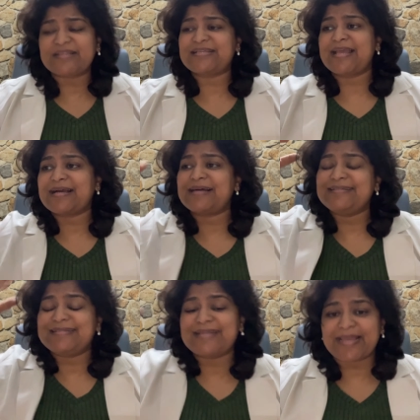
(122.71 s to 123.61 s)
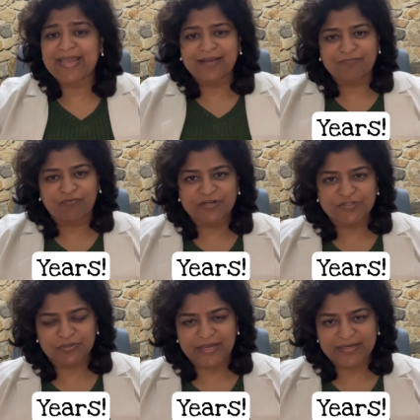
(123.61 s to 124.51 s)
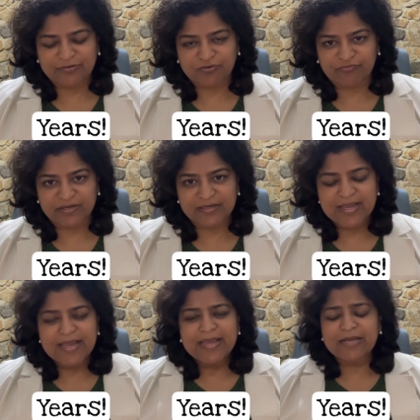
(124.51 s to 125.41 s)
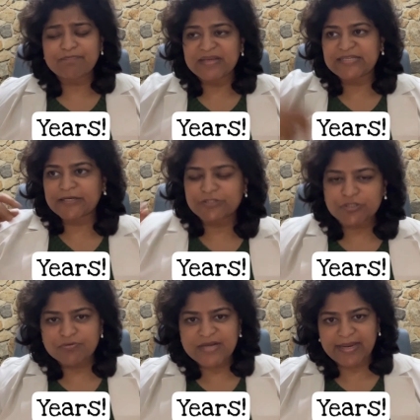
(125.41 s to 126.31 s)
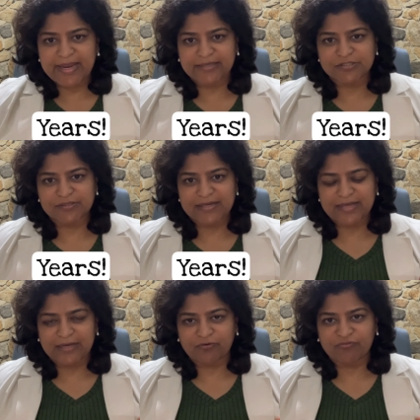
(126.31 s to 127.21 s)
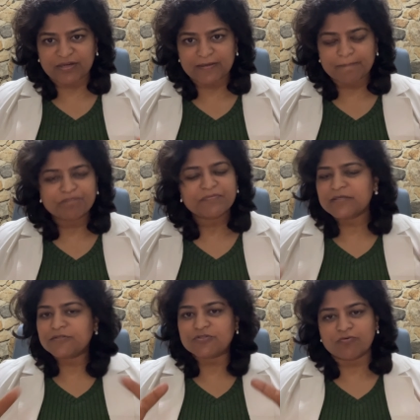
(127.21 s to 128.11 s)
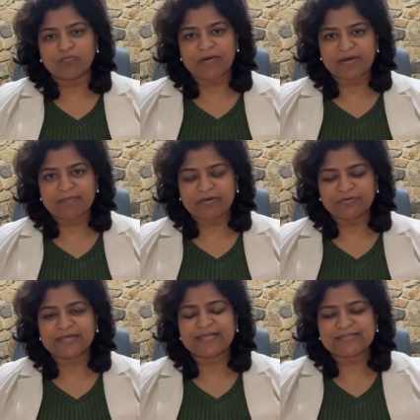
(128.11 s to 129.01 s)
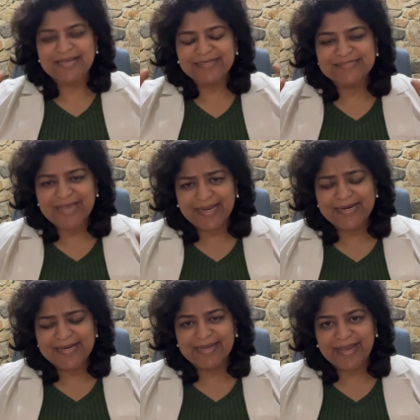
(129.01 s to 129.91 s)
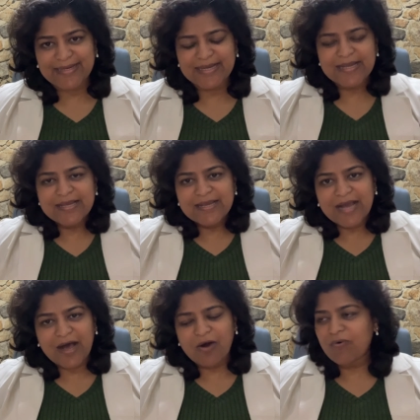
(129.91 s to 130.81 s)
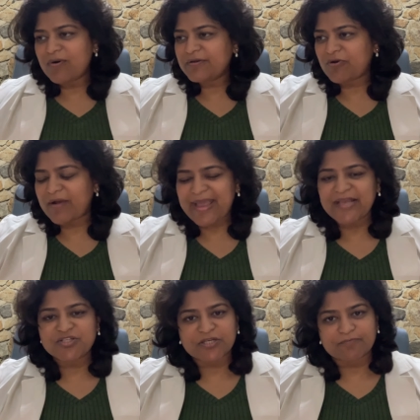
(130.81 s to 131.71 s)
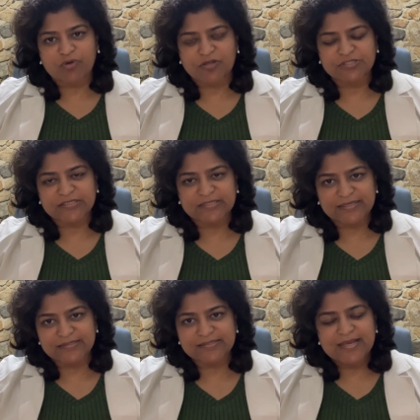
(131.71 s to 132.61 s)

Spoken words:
take a decade for it to get atrophied. It may take 2 decades to get atrophied. Don't worry about it. It's exactly like how your aging process is.